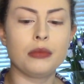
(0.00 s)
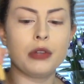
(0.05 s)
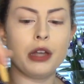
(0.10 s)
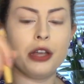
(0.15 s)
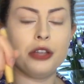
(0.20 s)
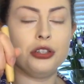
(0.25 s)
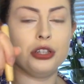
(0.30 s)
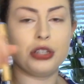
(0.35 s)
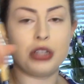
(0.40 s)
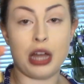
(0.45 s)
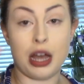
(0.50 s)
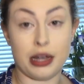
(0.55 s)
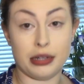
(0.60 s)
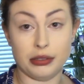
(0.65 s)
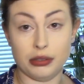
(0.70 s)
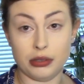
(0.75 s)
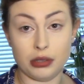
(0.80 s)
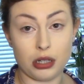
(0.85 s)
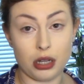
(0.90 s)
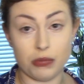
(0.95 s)
It just
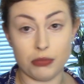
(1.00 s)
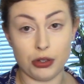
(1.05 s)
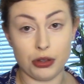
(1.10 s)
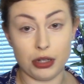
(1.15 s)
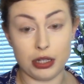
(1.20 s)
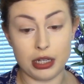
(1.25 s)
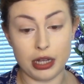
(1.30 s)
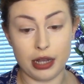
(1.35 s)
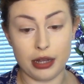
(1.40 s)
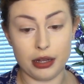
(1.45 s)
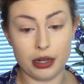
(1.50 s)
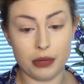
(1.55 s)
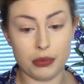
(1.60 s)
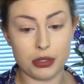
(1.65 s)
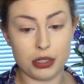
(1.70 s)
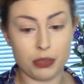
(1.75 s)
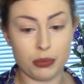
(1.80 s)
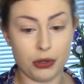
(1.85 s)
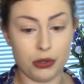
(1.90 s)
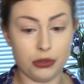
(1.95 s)
hadn't come on the day that it
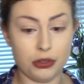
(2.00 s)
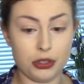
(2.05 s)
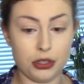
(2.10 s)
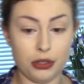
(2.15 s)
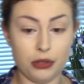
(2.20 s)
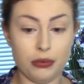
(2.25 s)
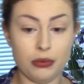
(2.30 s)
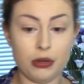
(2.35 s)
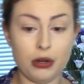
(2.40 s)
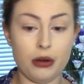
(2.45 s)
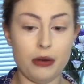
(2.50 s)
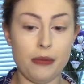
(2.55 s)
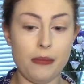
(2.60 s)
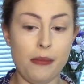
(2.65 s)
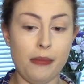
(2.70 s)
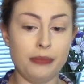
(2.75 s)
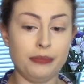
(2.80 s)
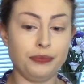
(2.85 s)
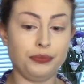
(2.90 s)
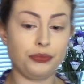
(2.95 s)
was supposed to.
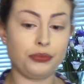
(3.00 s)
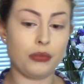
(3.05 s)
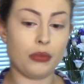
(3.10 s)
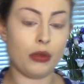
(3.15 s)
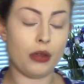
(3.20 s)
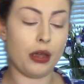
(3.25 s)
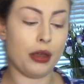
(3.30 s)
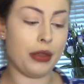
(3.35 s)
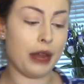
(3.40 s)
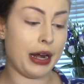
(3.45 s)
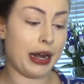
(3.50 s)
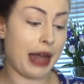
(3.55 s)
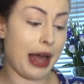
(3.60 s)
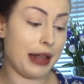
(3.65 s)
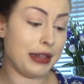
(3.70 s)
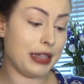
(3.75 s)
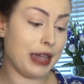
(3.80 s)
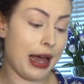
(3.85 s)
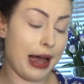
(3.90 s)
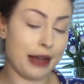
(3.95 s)
And then I
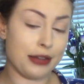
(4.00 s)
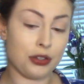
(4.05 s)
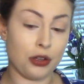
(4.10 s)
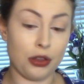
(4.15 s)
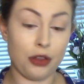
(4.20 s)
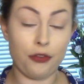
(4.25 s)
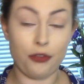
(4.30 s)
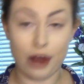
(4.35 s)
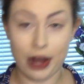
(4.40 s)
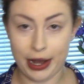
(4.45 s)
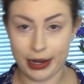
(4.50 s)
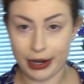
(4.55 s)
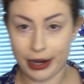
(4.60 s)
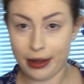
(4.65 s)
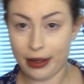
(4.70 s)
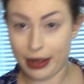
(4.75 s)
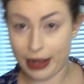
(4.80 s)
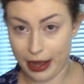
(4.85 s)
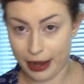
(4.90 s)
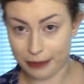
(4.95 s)
get a text on the
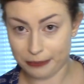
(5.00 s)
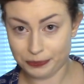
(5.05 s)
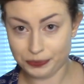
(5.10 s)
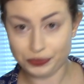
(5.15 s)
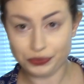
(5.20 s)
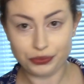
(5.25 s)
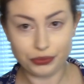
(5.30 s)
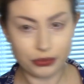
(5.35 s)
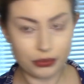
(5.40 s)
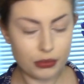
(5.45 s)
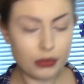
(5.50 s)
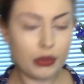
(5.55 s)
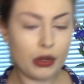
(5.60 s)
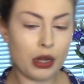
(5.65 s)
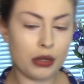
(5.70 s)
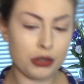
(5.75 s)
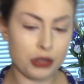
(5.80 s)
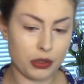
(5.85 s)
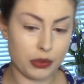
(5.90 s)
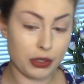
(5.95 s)
Friday again.
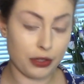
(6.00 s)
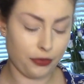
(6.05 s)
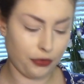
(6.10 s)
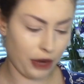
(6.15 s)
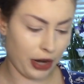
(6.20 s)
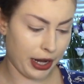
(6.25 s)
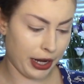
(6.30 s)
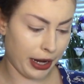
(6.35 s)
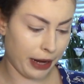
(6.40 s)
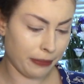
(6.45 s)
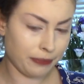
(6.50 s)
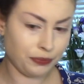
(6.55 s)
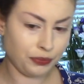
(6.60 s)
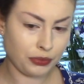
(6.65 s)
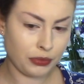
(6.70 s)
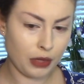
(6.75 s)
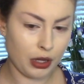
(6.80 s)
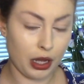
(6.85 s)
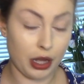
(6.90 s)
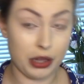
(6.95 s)
So it's a Friday.
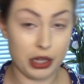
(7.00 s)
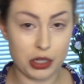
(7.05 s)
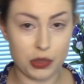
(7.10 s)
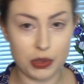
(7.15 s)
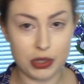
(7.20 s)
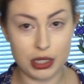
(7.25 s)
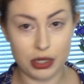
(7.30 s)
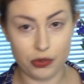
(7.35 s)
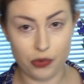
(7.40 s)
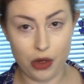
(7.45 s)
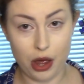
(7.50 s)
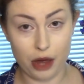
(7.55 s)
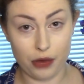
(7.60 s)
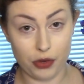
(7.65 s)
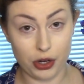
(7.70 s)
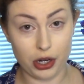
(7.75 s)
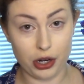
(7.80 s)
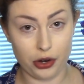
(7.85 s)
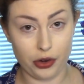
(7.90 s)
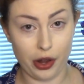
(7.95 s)
And this was a
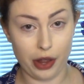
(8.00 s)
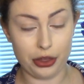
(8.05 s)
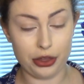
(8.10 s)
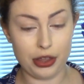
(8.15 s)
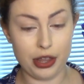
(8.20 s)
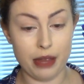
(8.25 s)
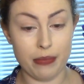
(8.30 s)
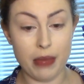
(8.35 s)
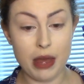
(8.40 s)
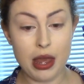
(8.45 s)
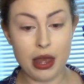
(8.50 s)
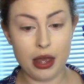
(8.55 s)
recurring theme.